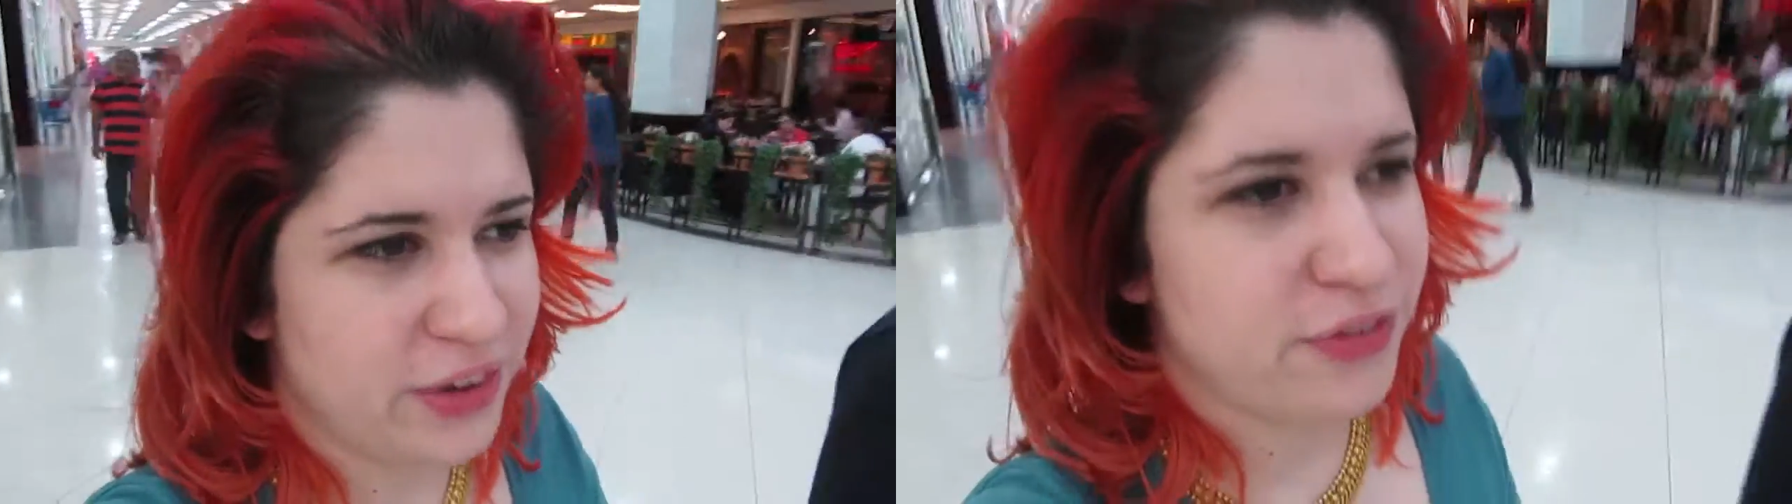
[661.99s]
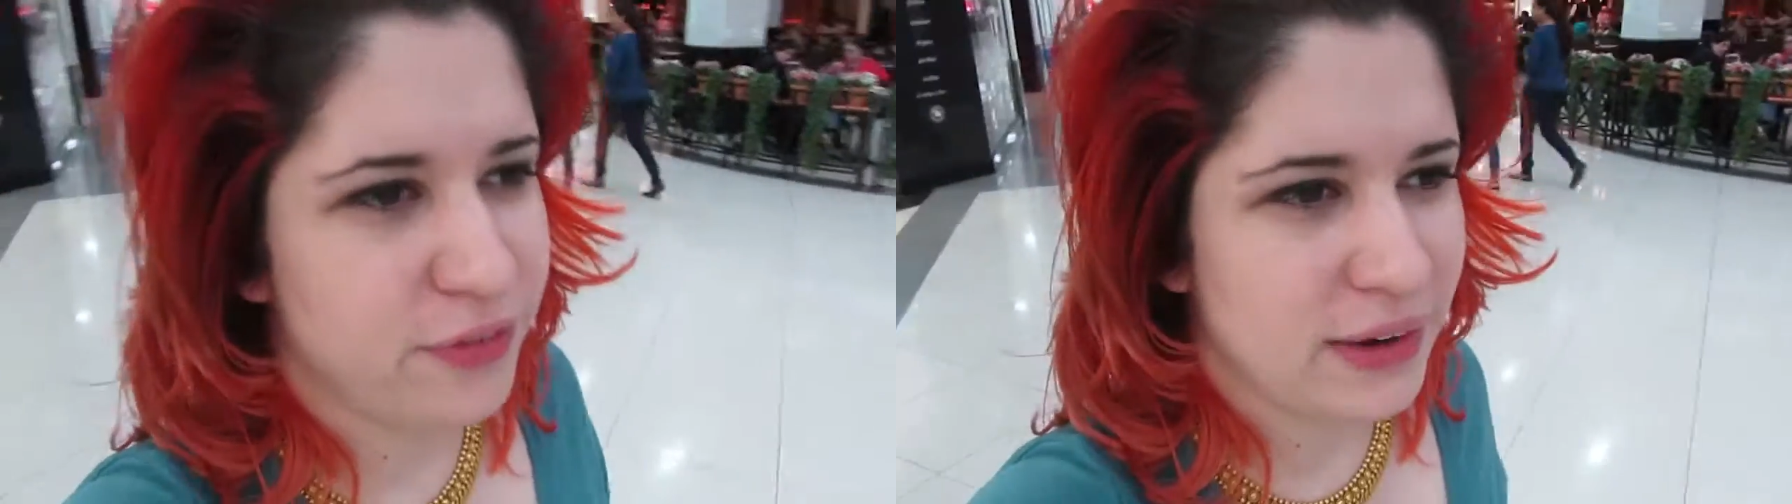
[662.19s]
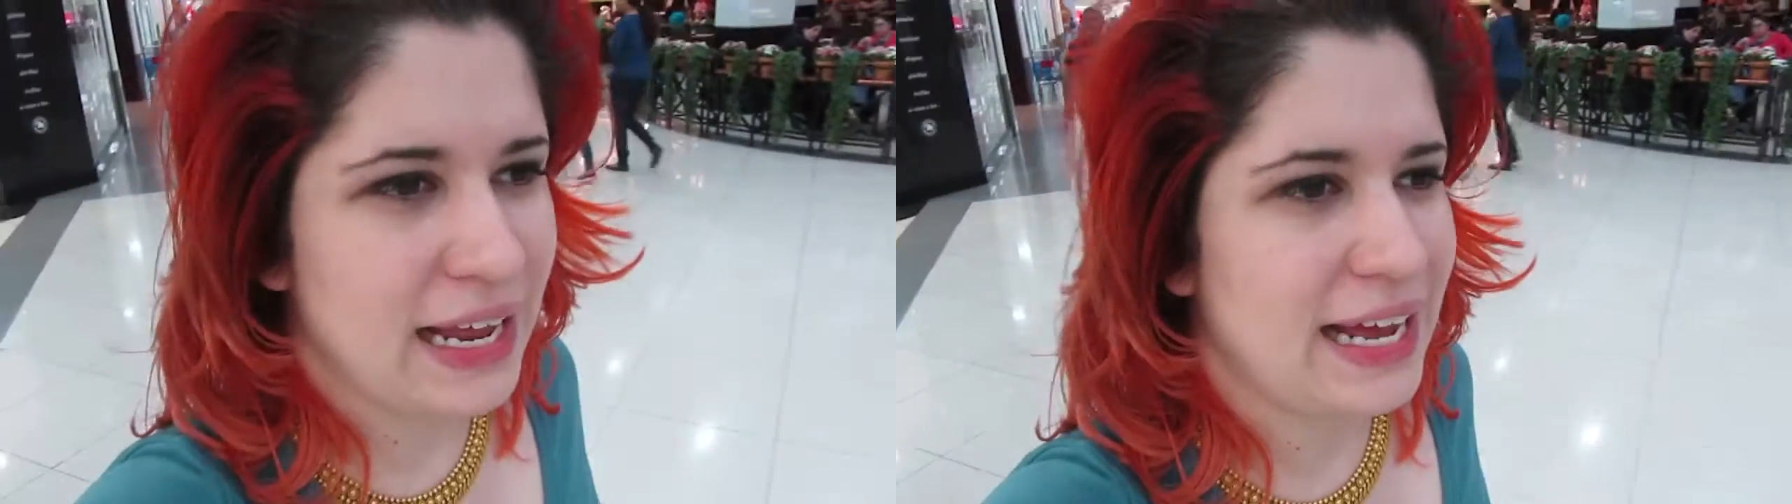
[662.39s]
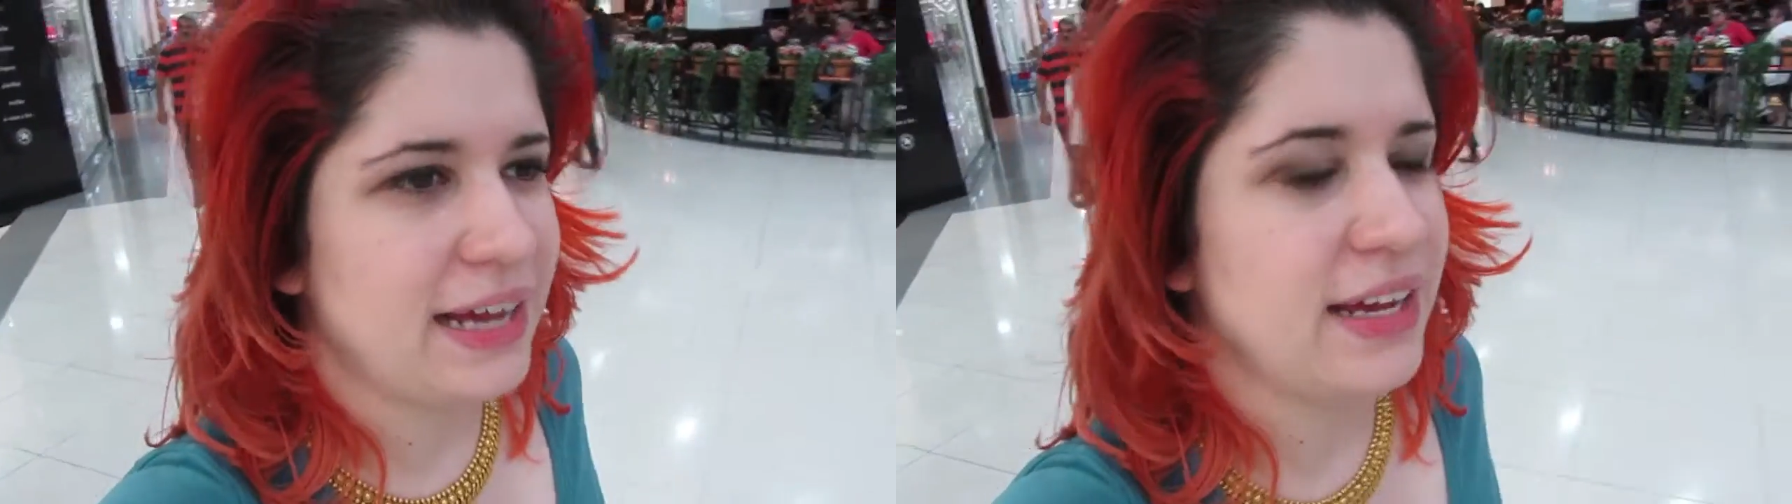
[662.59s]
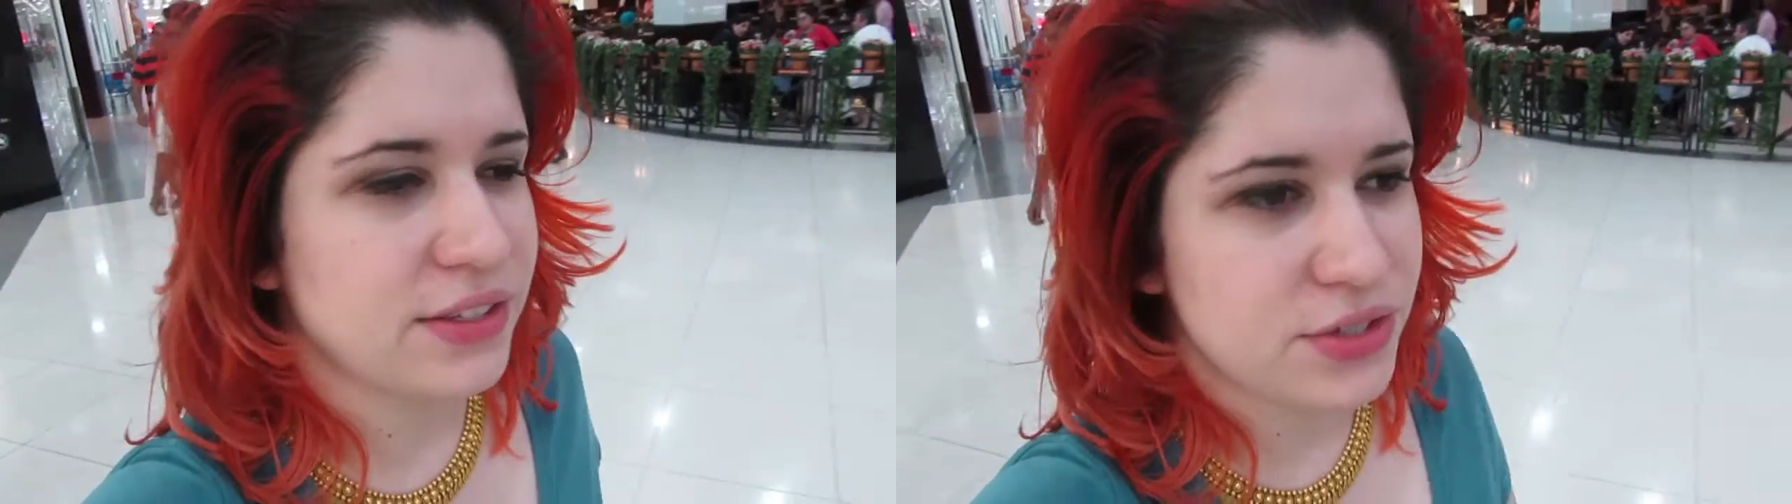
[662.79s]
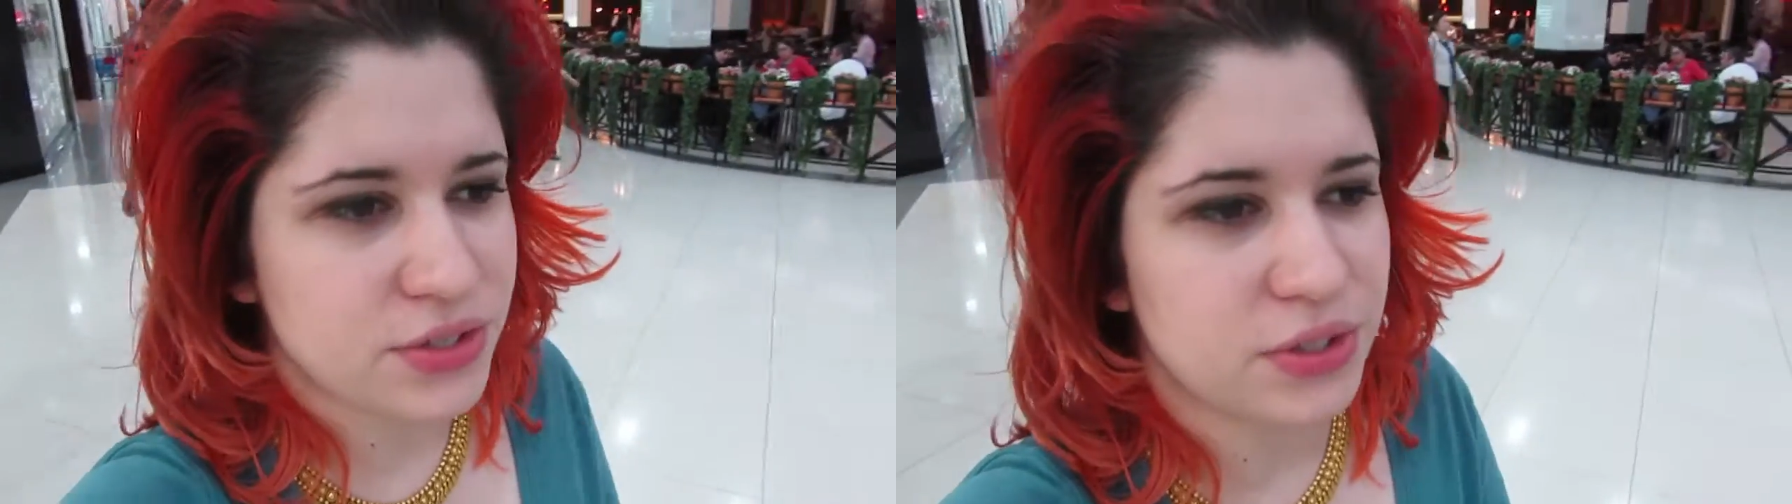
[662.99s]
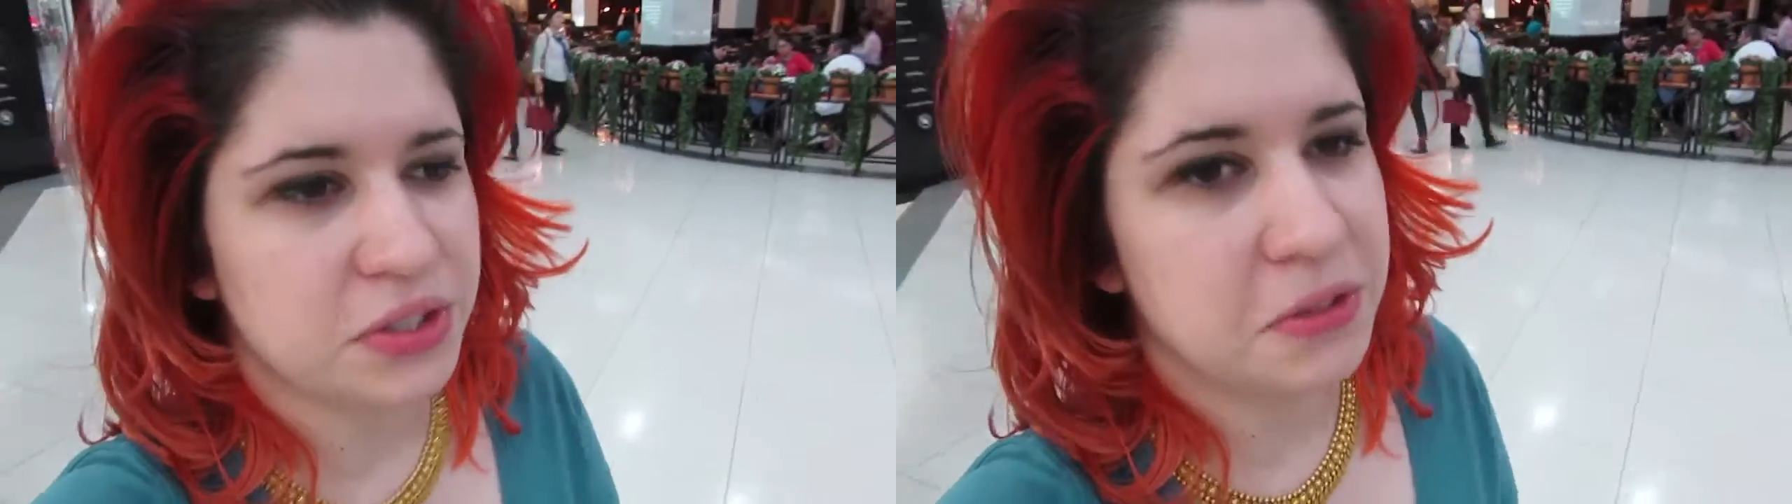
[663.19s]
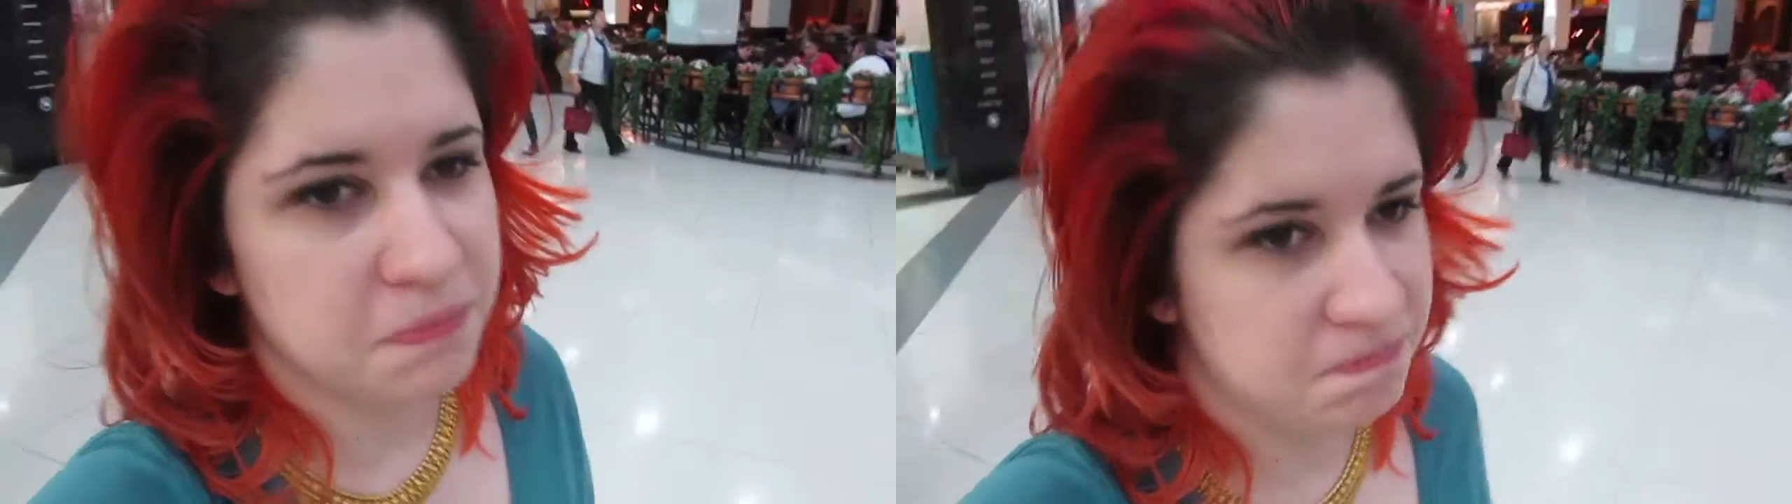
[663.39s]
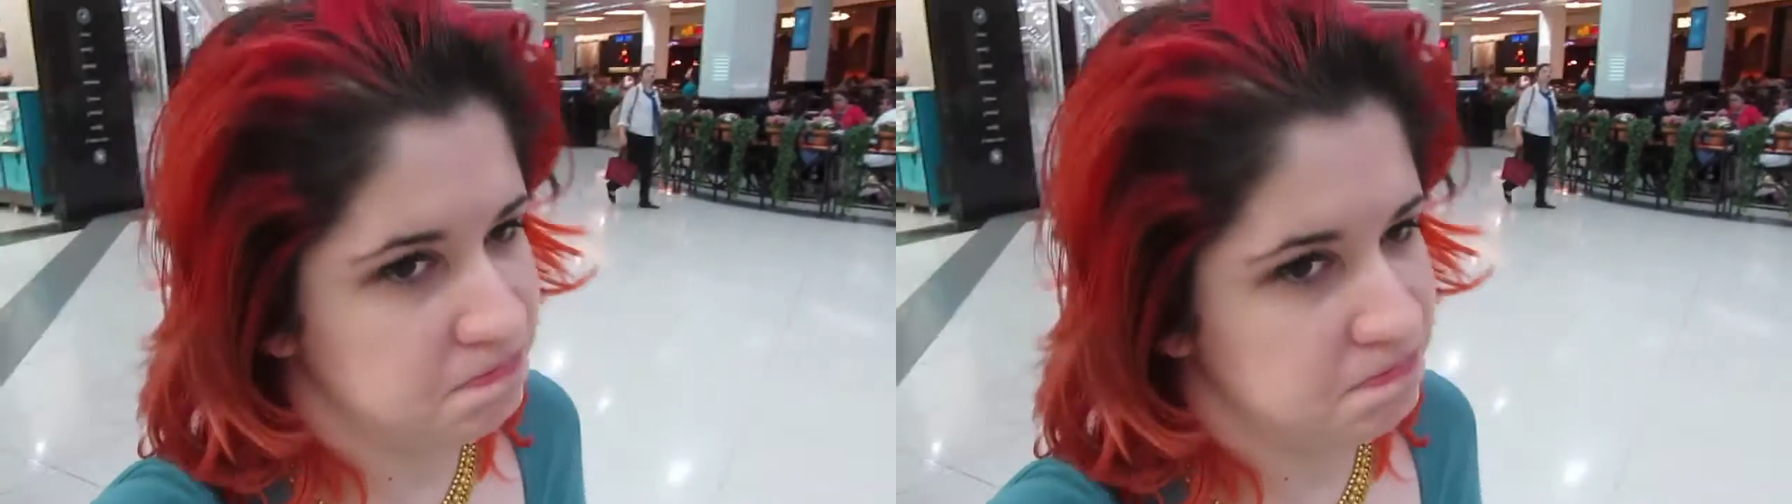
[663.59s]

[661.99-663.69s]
flats or